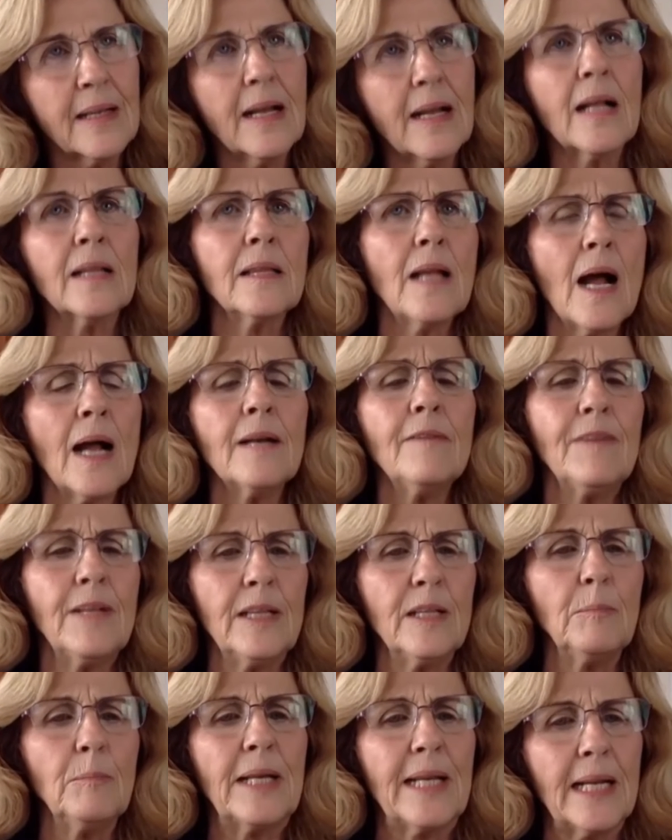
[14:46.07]
a lot of it in
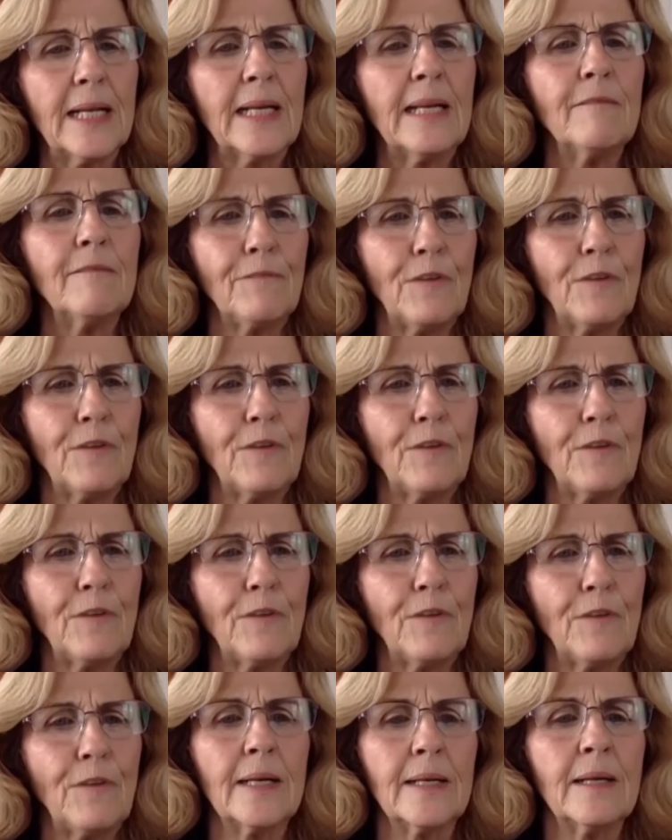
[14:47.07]
the beginning
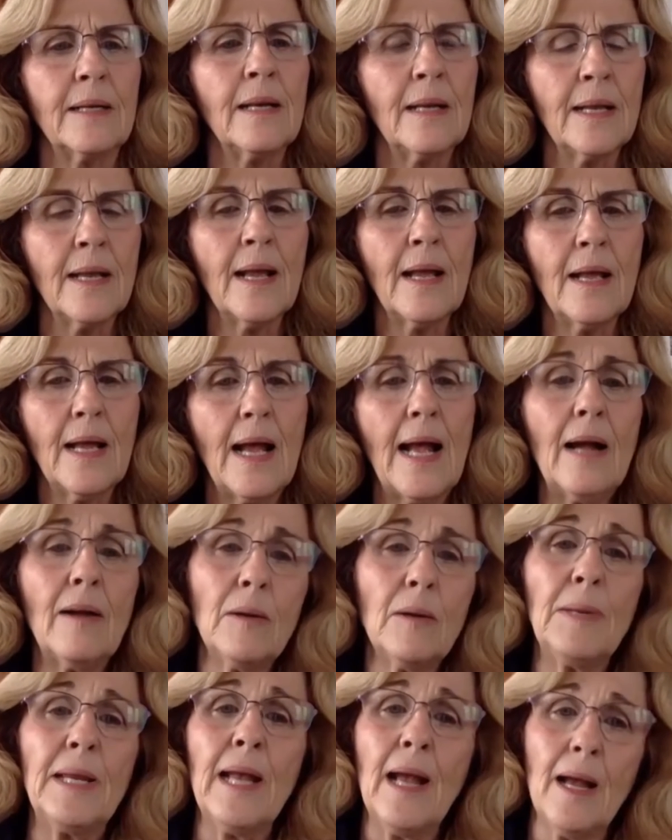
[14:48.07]
focused on how
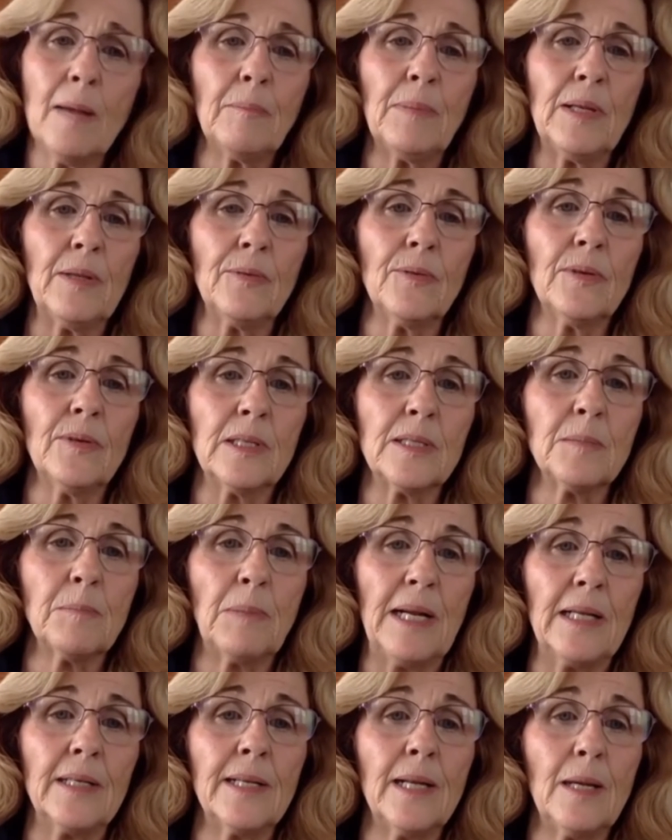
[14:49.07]
to be happy through this
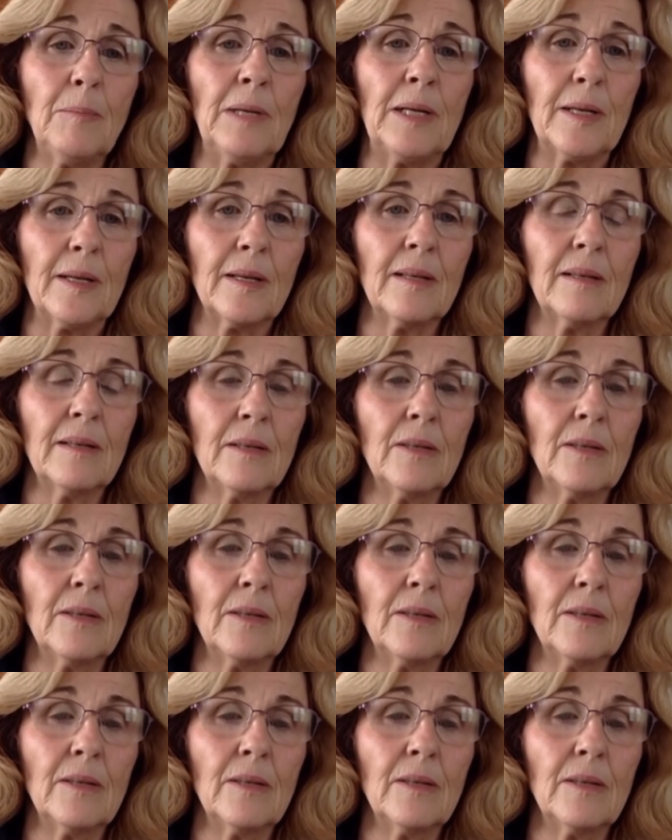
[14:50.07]
pandemic,